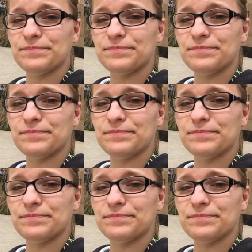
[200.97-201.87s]

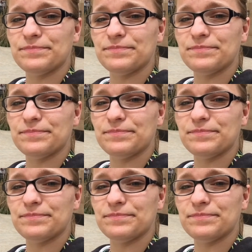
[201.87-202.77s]

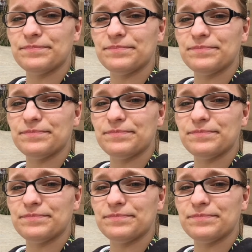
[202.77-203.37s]
No one is speaking in this clip.